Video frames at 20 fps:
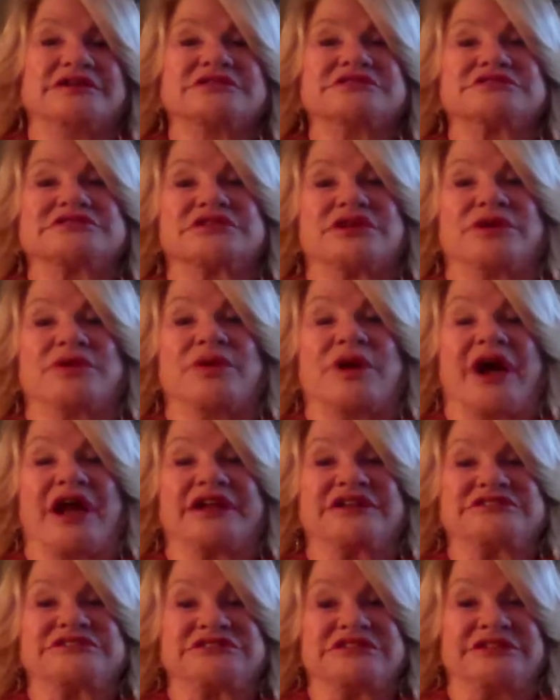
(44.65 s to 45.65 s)
So
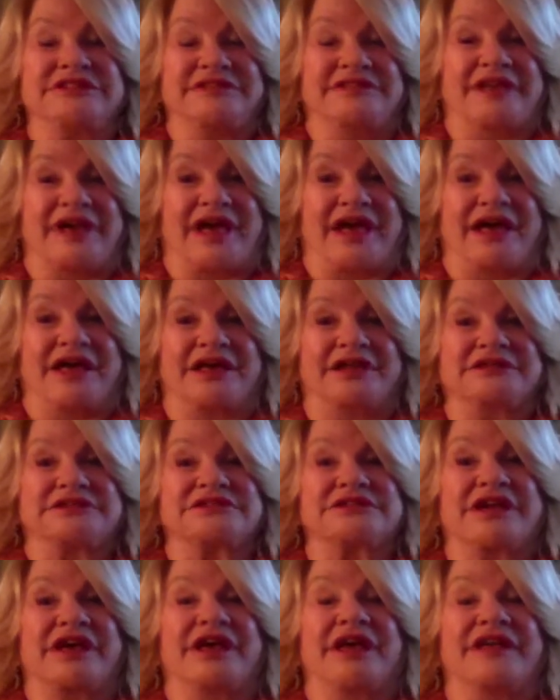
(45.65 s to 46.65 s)
I did
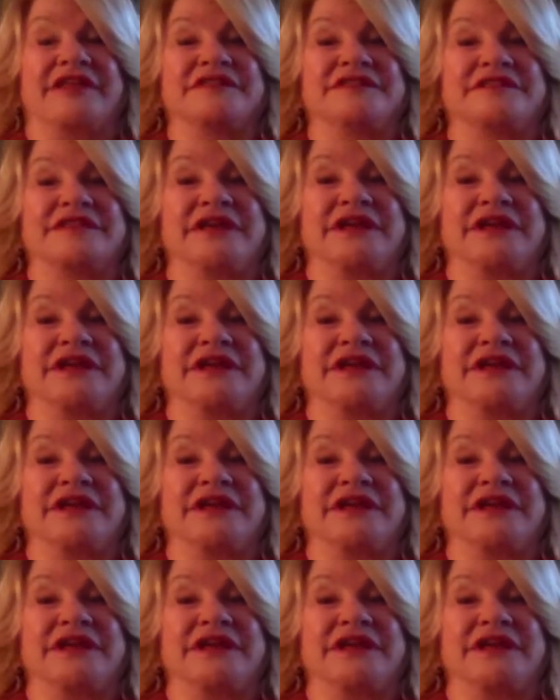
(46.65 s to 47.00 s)
that, and